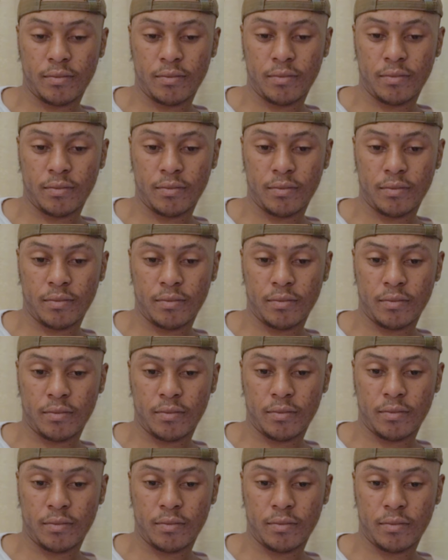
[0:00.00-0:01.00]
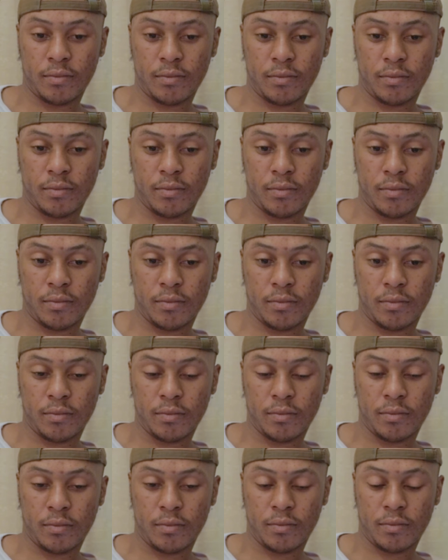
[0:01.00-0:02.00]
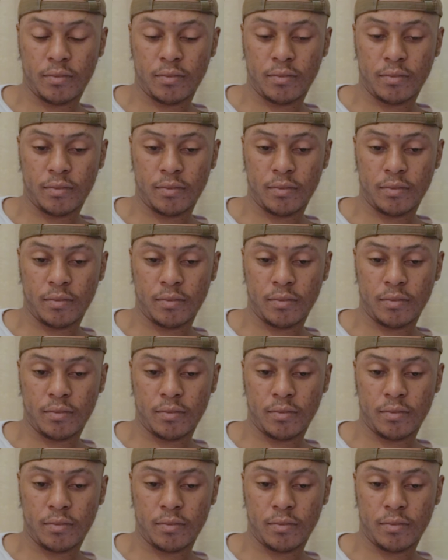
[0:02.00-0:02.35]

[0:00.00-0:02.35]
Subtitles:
The person shown says nothing.